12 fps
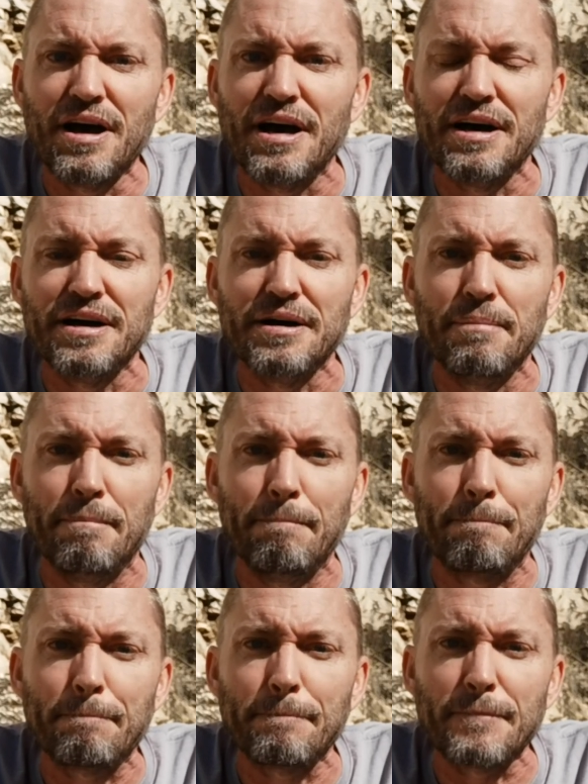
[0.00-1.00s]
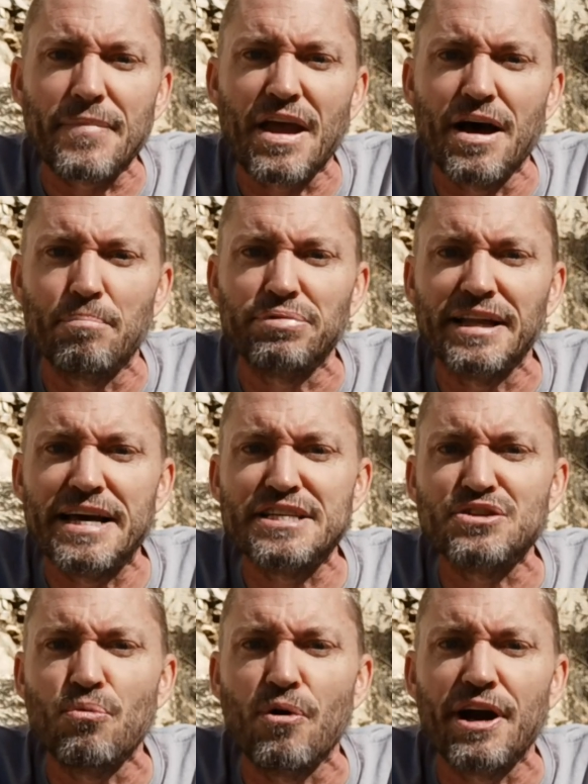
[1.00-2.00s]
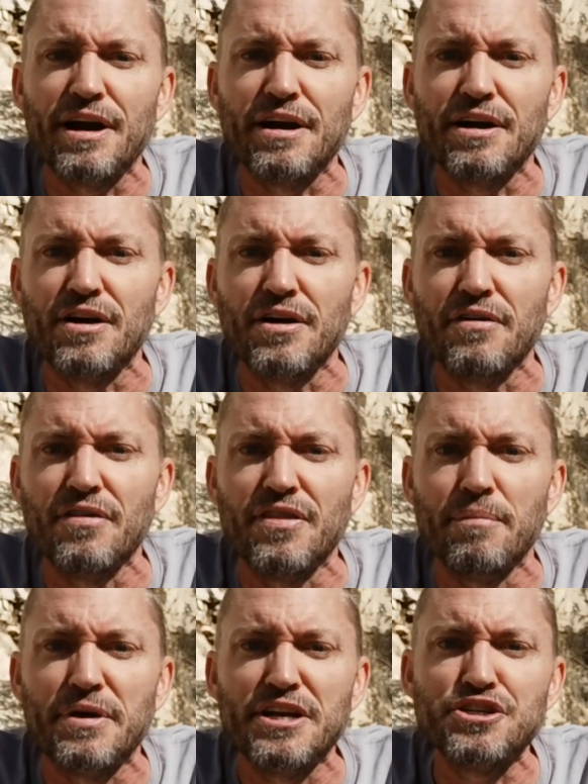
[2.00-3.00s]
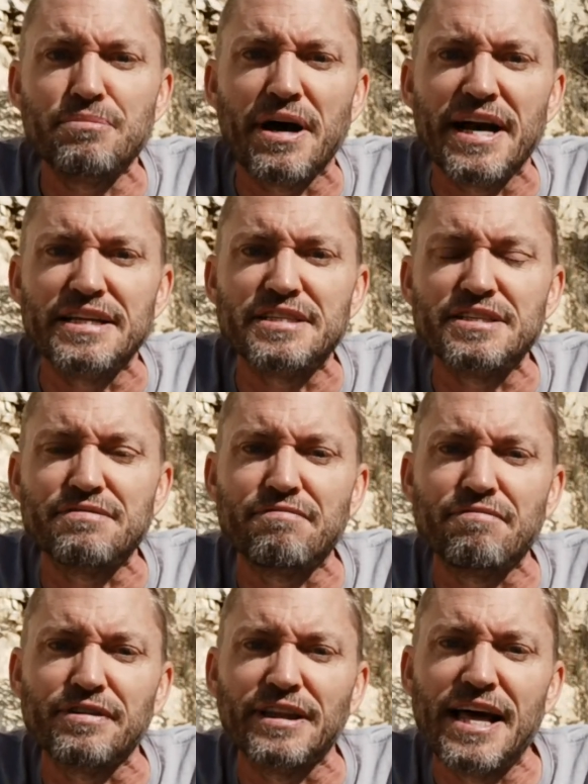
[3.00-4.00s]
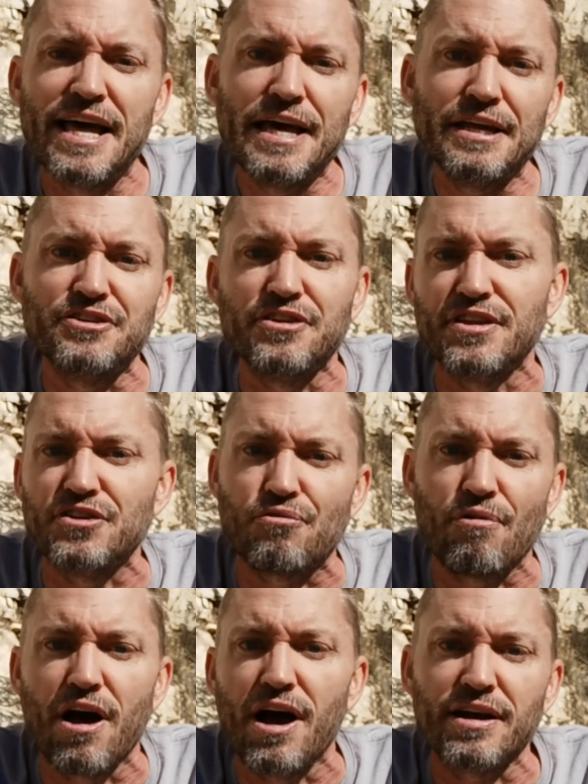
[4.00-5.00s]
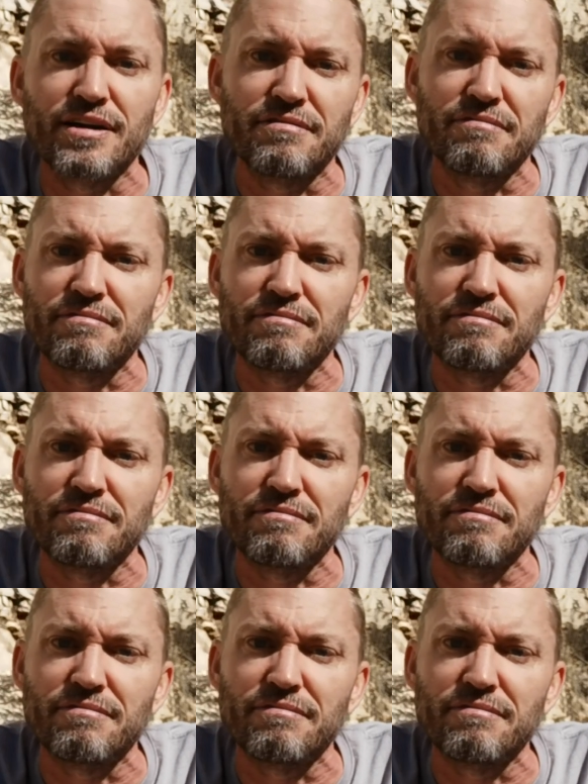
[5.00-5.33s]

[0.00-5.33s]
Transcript: a place where the Benjamites fled to this rock.